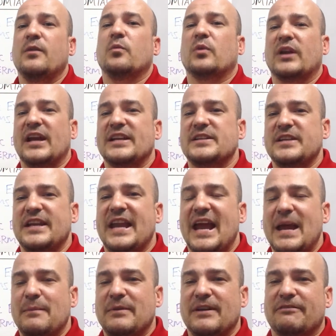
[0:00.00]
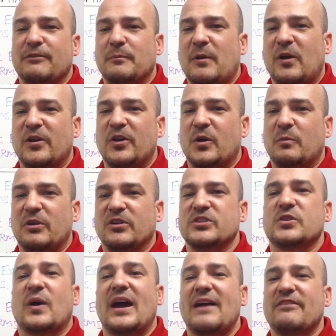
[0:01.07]
We're going to have to name different polynomials.
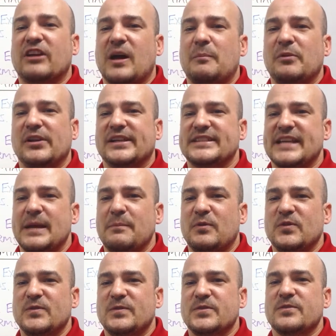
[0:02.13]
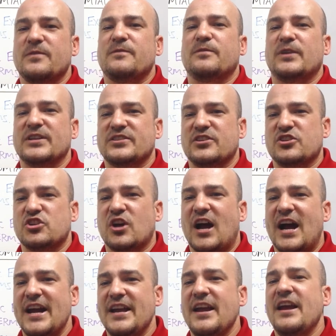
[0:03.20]
So I have a couple examples for us to
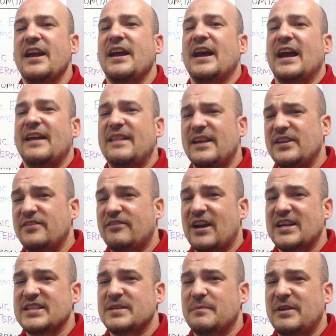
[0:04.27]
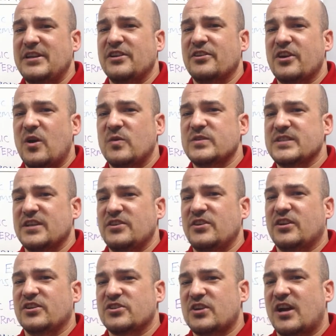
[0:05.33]
try, and then you've got some in your notes that you
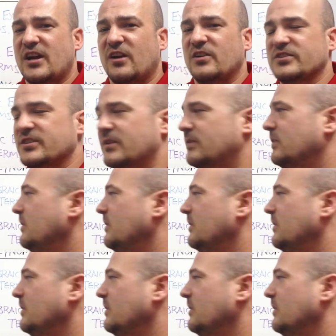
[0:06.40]
can try also.